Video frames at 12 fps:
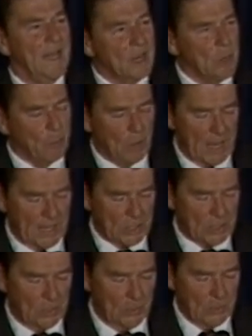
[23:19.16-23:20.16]
enterprise
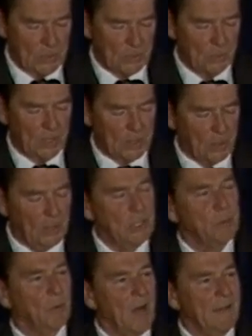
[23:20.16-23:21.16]
zones to
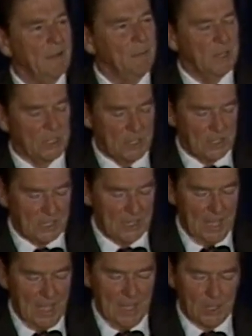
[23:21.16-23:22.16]
encourage private business
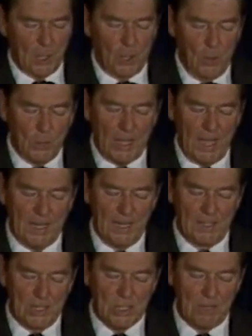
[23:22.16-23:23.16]
to locate
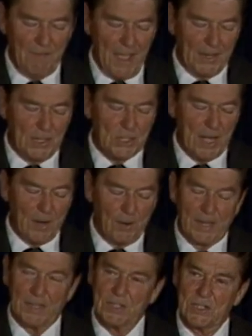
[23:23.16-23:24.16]
in disadvantaged
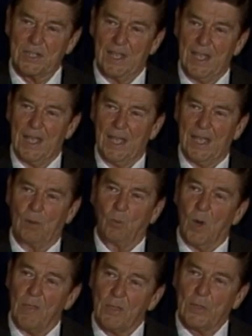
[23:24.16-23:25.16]
areas. And
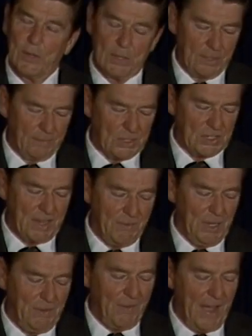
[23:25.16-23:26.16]
one third of the
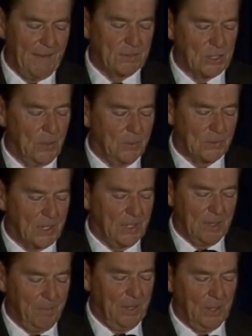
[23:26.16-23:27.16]
75 zones
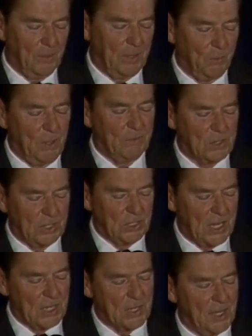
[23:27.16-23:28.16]
in the bill that we've
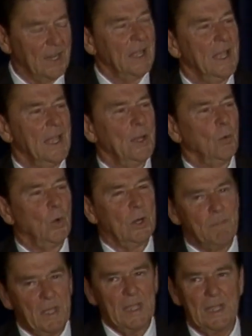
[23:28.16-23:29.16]
suggested
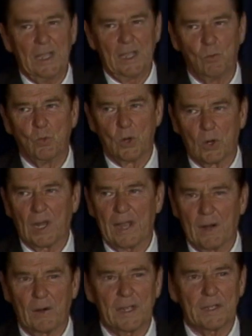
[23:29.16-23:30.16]
would be in rural
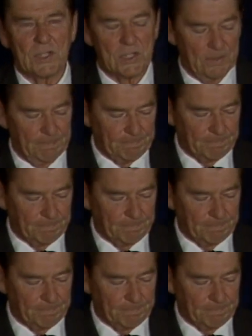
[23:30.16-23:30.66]
areas.